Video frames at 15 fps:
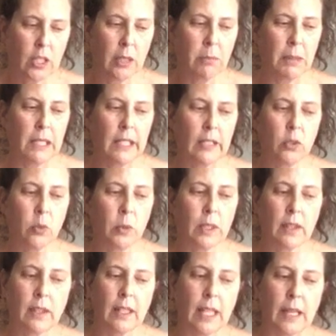can be linked
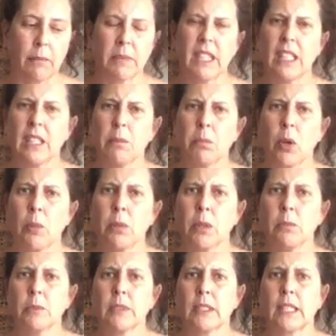with kidney
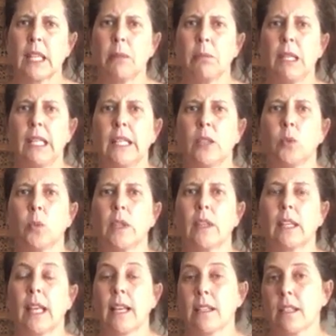problems, it can be linked
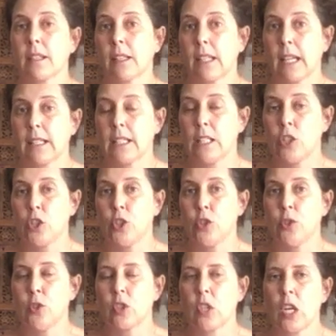with gut
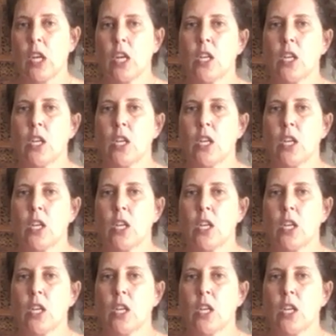issues,